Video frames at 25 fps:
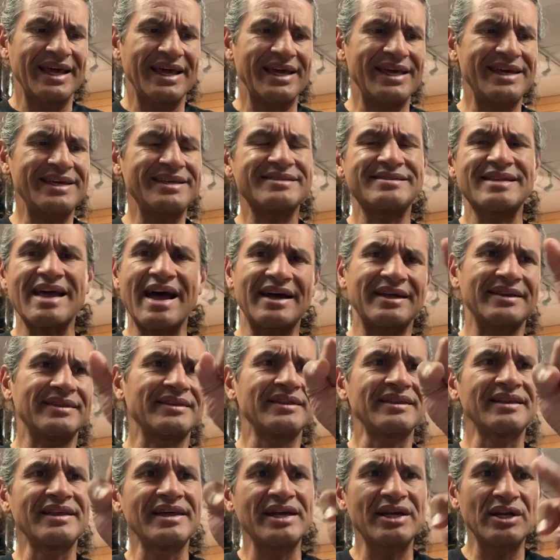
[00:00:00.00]
is that
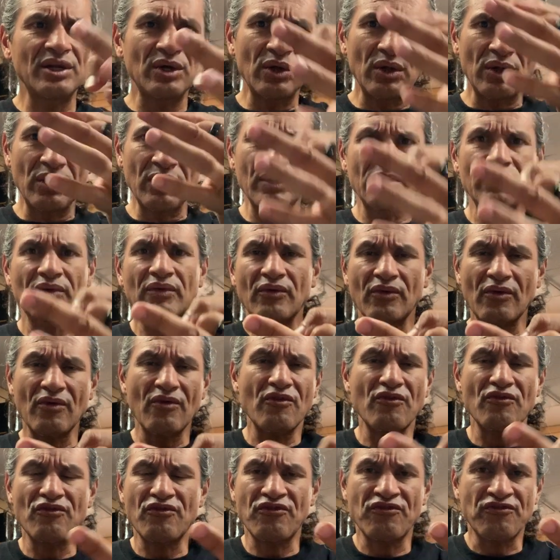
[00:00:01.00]
little
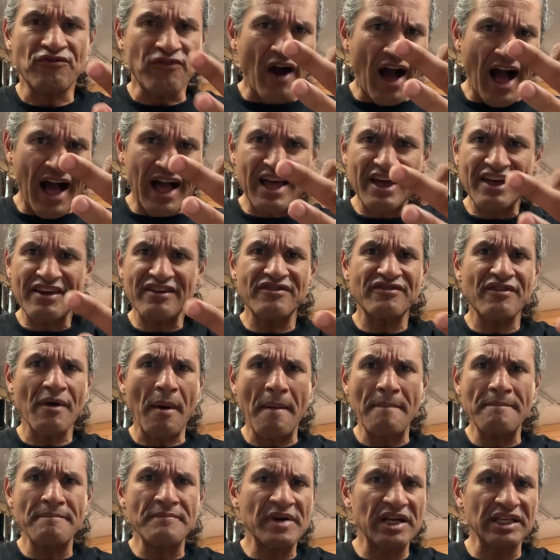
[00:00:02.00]
5
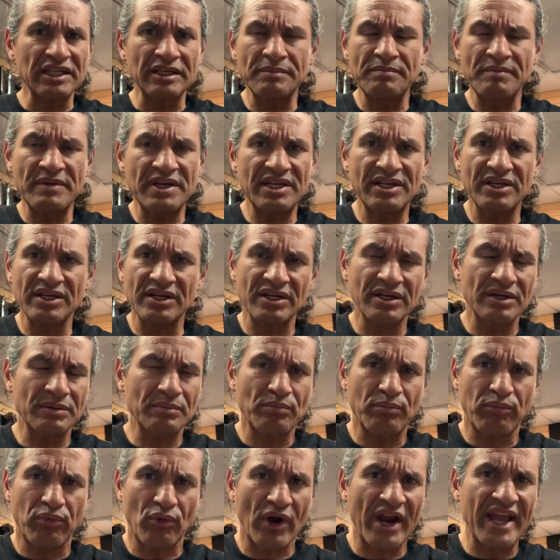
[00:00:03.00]
millimeter
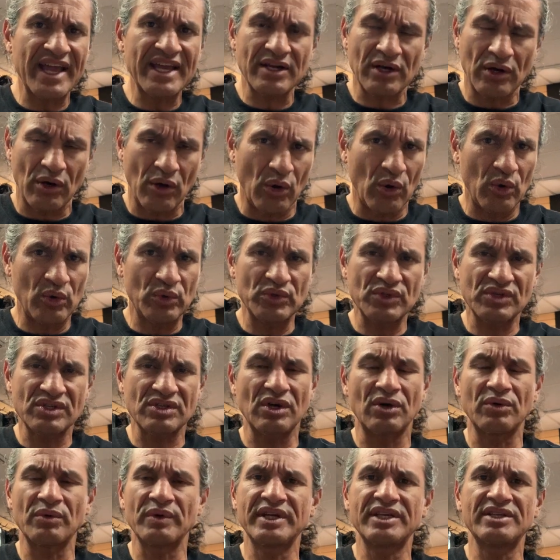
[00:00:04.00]
brake hose
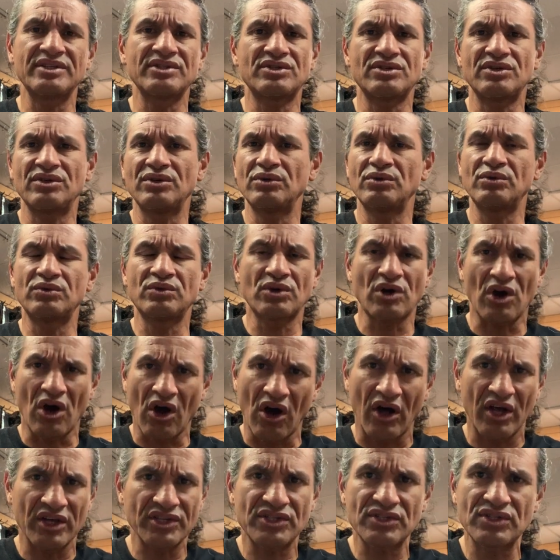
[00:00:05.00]
going to
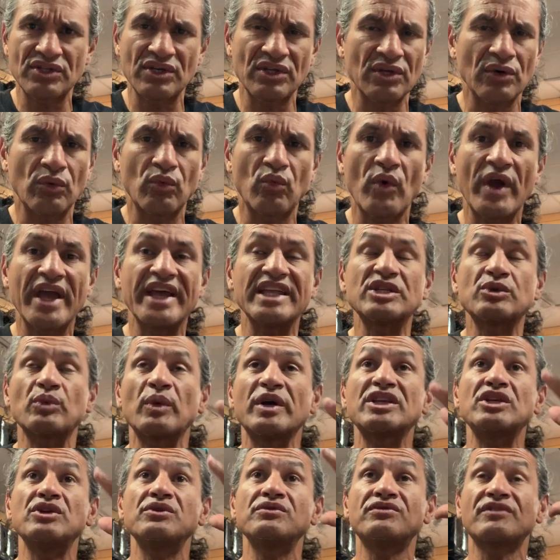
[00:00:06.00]
cause to the wind
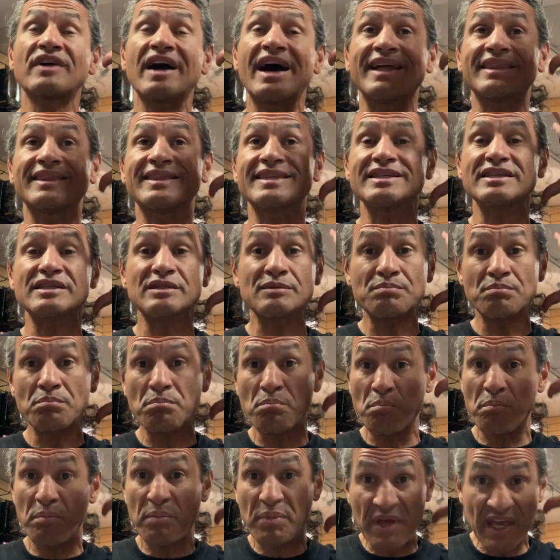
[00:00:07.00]
when you've got this
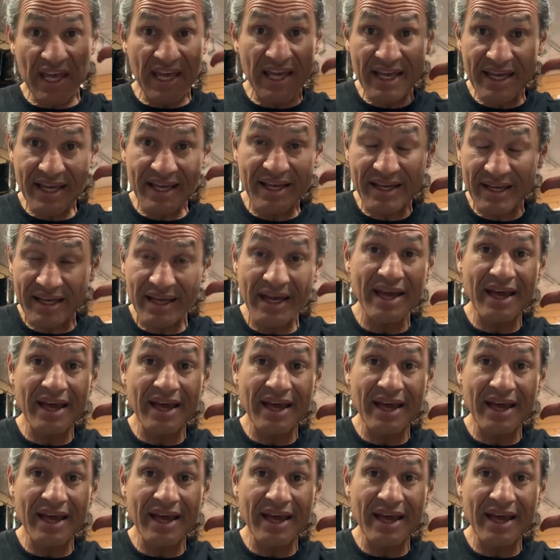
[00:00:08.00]
big